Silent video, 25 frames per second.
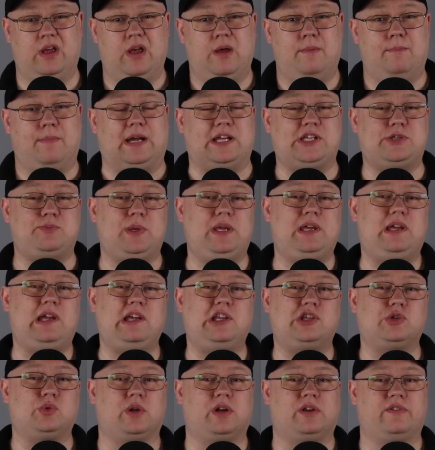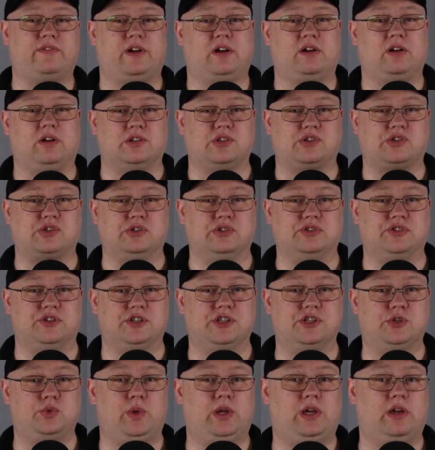By speaking to one of our
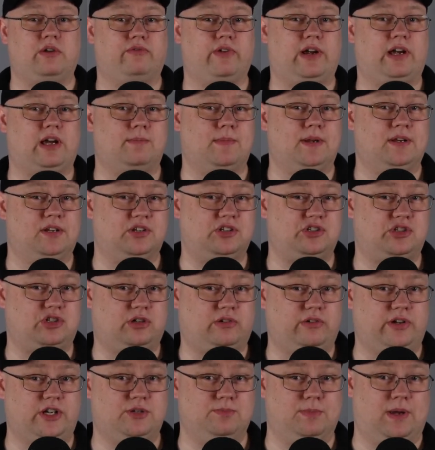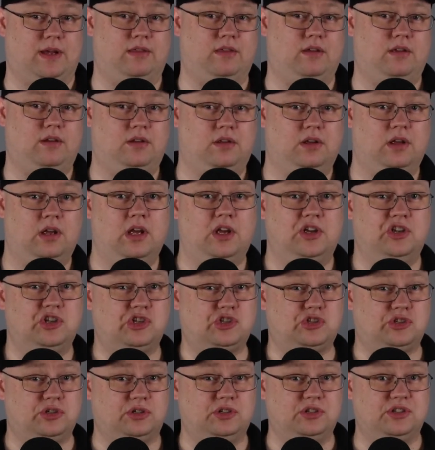consultants, we can recommend a storage method,
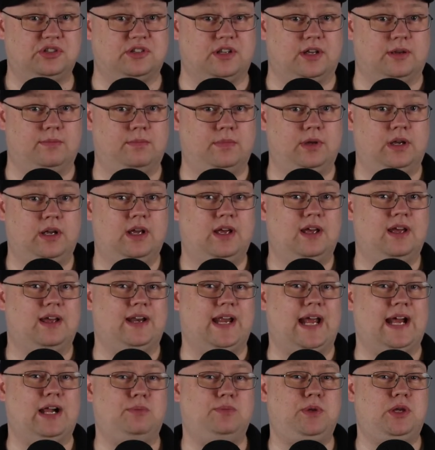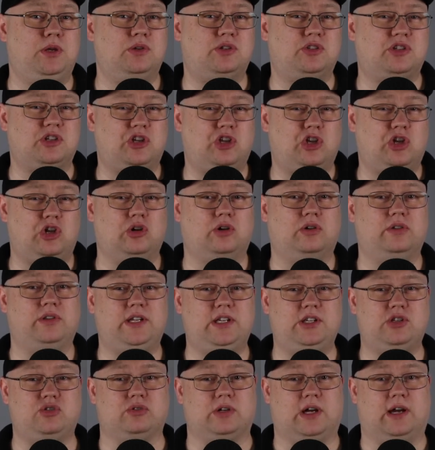source them, and help you secure
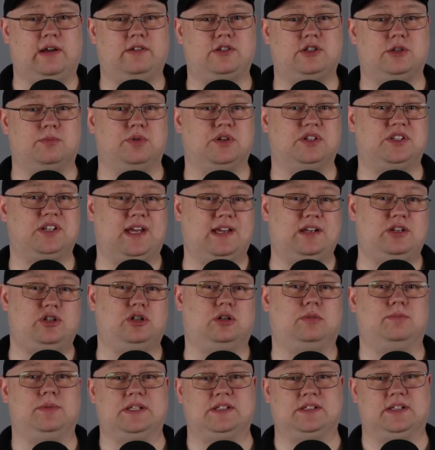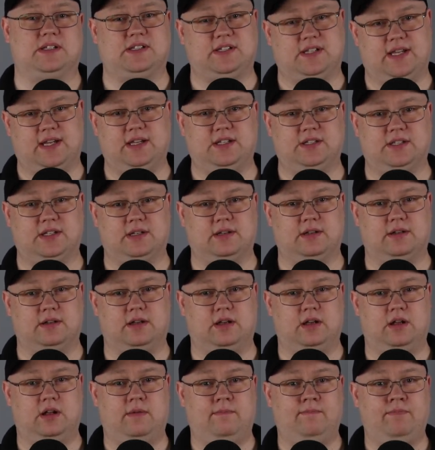these drives to protect your business data.
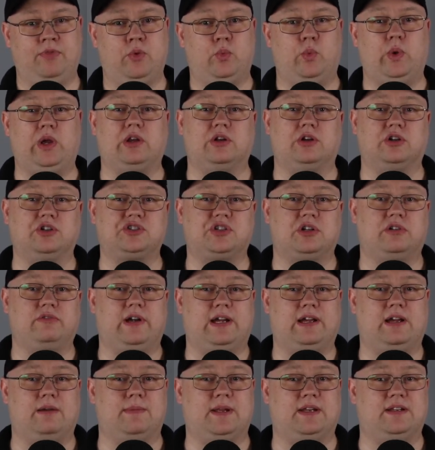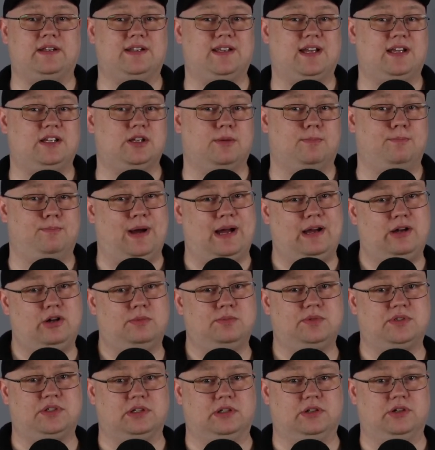We can also recommend a data
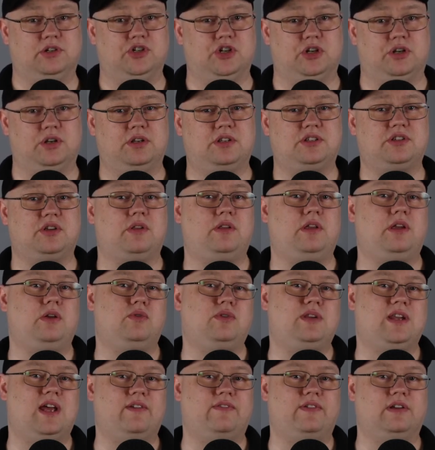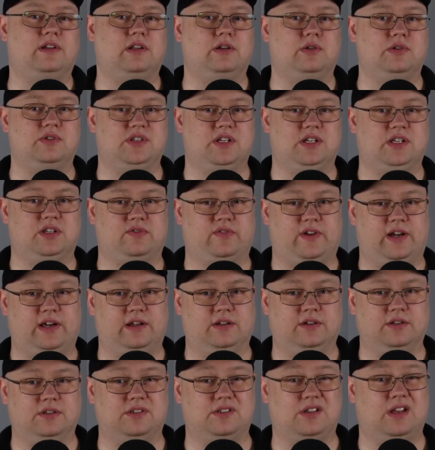backup solution so that you never lose these
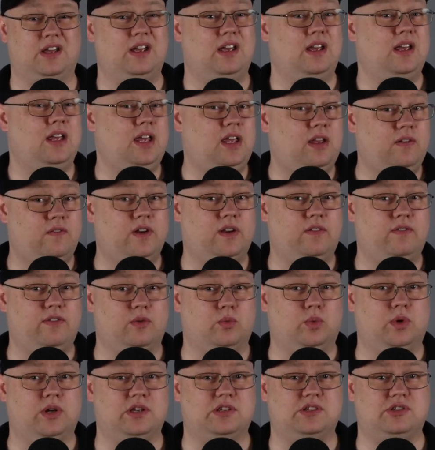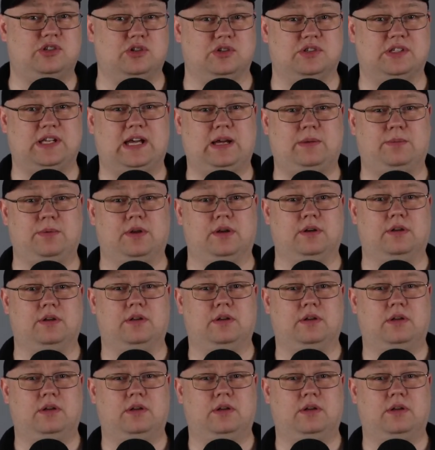files, even if the worst does happen.